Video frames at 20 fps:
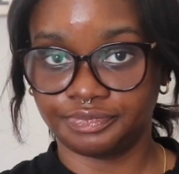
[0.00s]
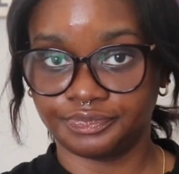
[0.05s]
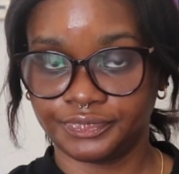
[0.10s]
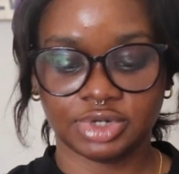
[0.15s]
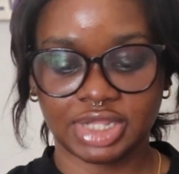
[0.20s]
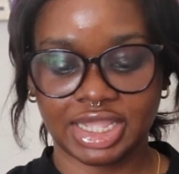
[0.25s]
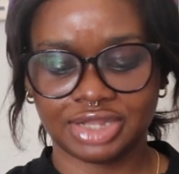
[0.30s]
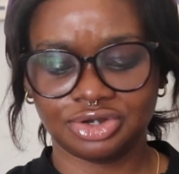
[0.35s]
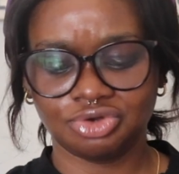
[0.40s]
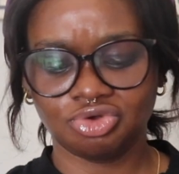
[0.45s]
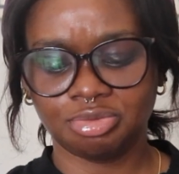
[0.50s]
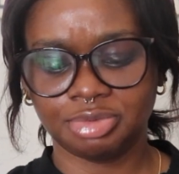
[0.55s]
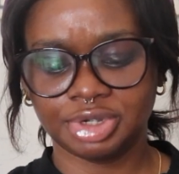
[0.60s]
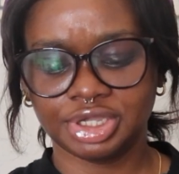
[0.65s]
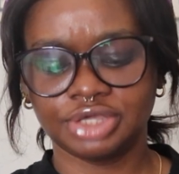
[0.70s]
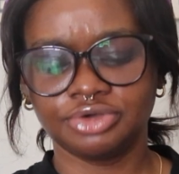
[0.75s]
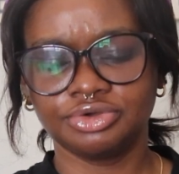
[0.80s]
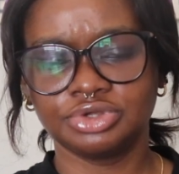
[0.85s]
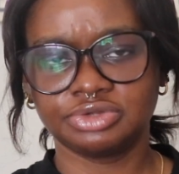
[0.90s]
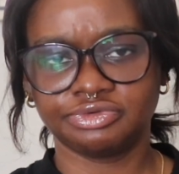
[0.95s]
But I know
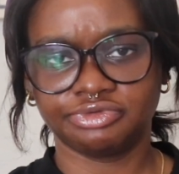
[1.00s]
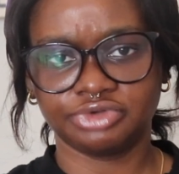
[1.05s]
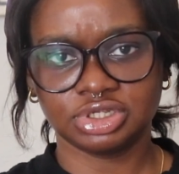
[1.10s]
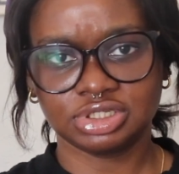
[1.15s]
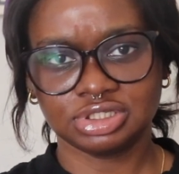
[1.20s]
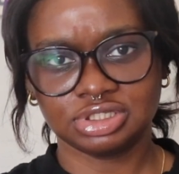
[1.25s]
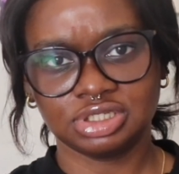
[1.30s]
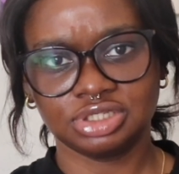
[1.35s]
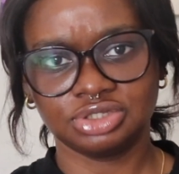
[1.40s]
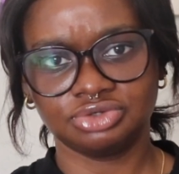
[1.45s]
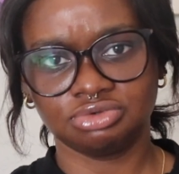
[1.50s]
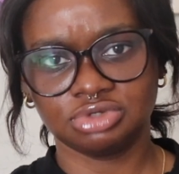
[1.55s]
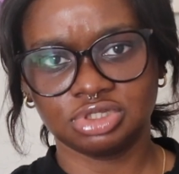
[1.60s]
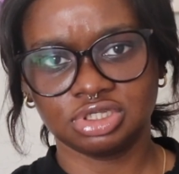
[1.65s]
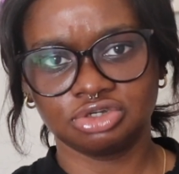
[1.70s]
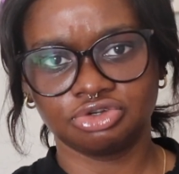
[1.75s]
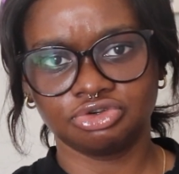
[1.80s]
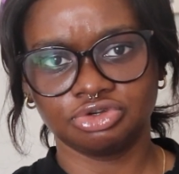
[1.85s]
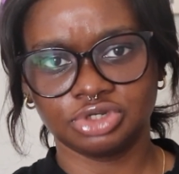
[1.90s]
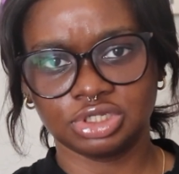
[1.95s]
McGill University is
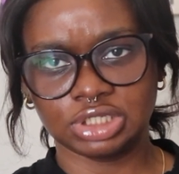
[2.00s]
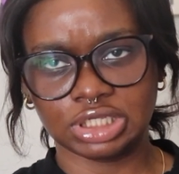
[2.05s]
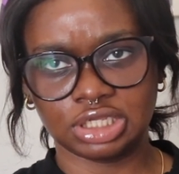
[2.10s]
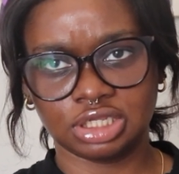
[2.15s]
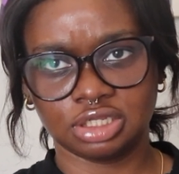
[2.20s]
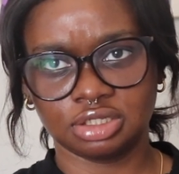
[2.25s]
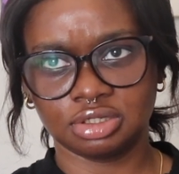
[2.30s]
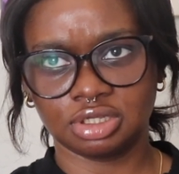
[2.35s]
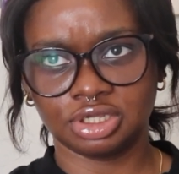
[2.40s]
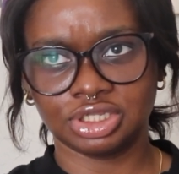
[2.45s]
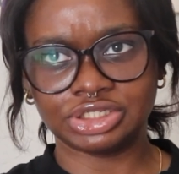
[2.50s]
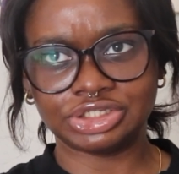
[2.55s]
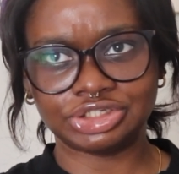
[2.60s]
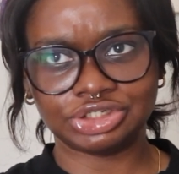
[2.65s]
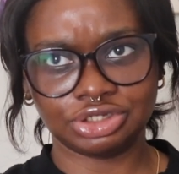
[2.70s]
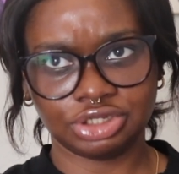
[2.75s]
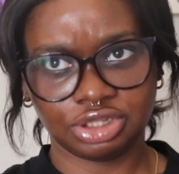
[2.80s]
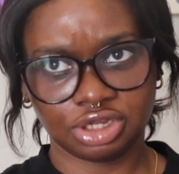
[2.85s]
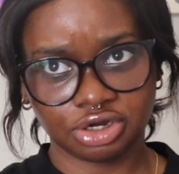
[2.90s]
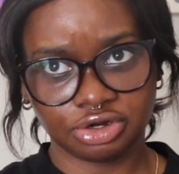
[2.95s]
really good in
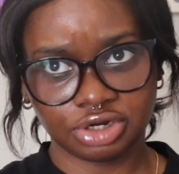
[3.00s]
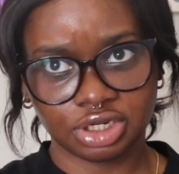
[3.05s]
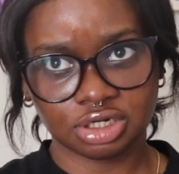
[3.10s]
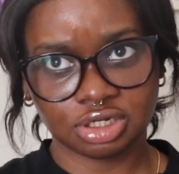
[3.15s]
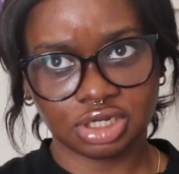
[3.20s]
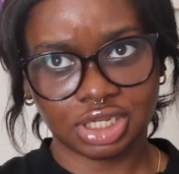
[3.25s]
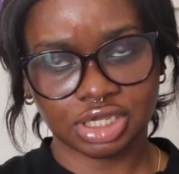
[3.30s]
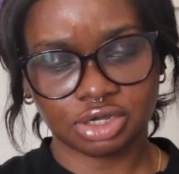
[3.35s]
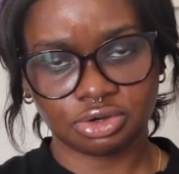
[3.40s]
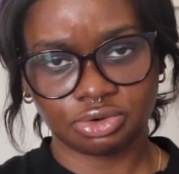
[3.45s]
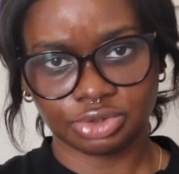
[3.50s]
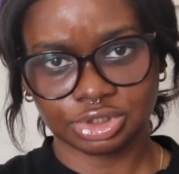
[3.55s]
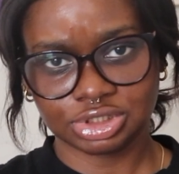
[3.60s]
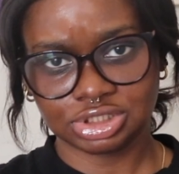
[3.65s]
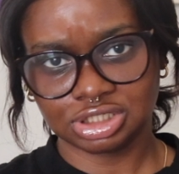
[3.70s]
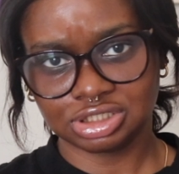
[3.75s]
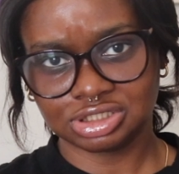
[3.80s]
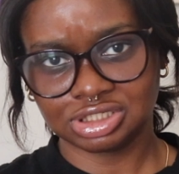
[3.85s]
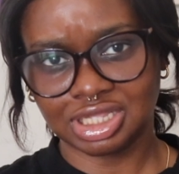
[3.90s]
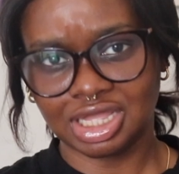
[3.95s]
engineering like
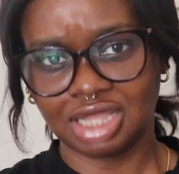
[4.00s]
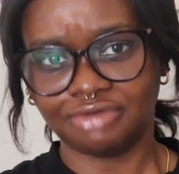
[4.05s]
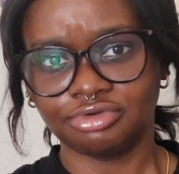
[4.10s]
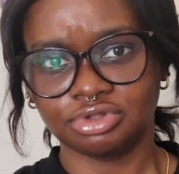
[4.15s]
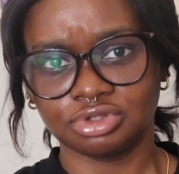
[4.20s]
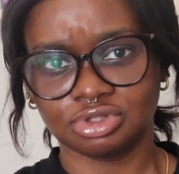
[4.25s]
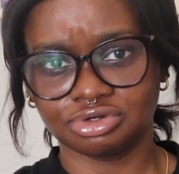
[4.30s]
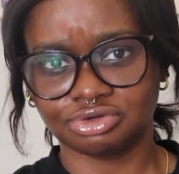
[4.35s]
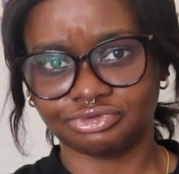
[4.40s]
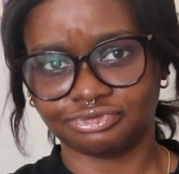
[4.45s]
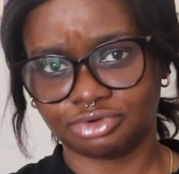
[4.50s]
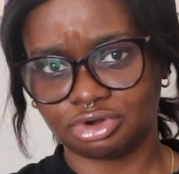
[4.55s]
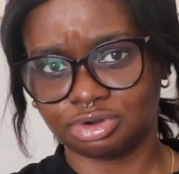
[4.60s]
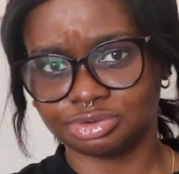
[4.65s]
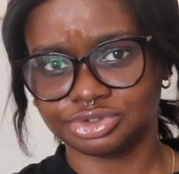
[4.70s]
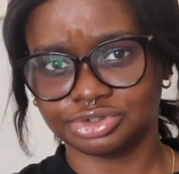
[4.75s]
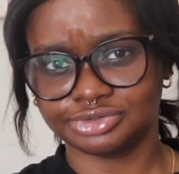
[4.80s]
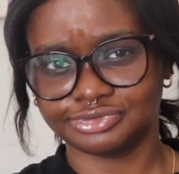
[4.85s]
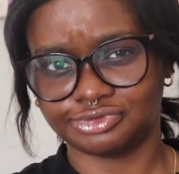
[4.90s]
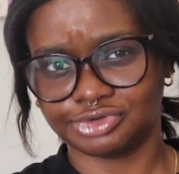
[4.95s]
courses. They have a lot of
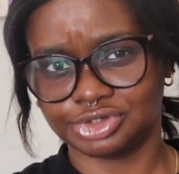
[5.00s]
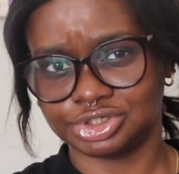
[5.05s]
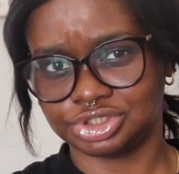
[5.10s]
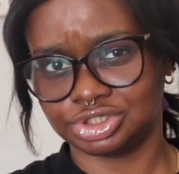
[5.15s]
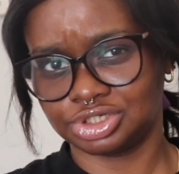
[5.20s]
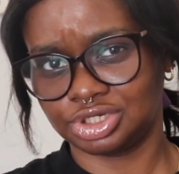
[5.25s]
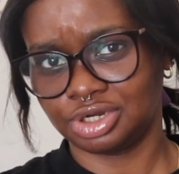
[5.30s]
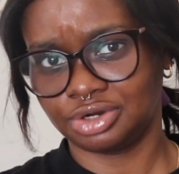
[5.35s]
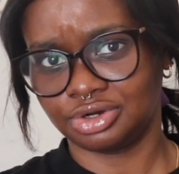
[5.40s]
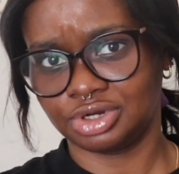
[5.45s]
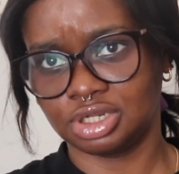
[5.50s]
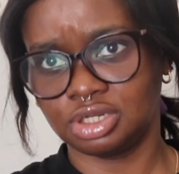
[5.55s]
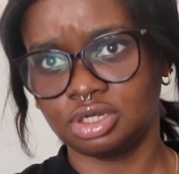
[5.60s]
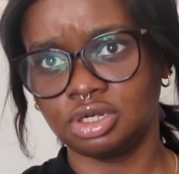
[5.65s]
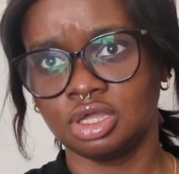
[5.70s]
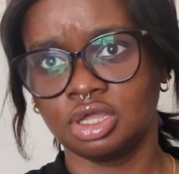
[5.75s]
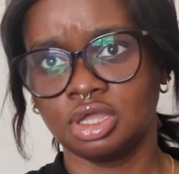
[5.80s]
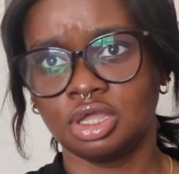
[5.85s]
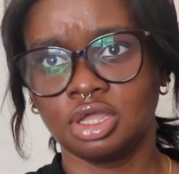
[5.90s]
options for engineering.